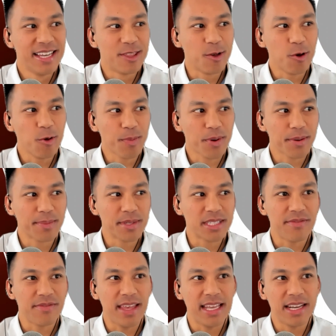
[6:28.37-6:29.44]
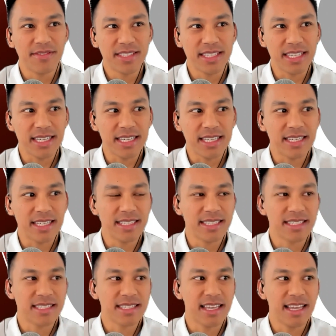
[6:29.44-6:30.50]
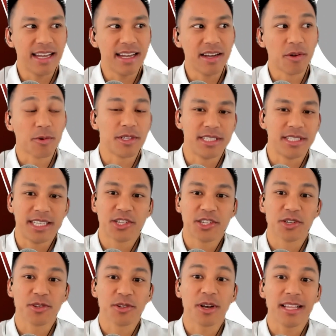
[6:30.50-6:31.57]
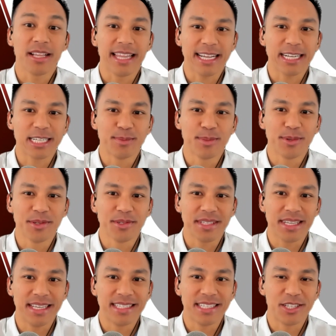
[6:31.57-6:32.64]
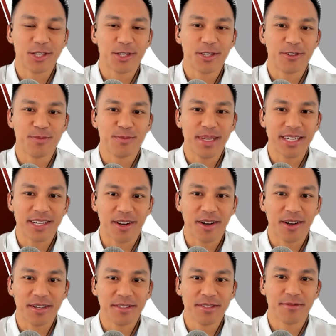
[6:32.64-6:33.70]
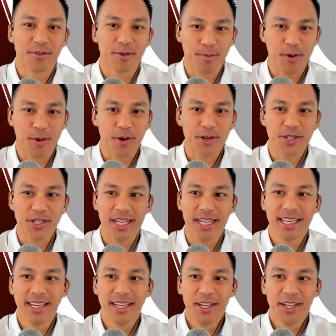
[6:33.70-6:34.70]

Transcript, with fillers: the whole purpose of NFTs or digital collectibles, as it should have been called for Porsche,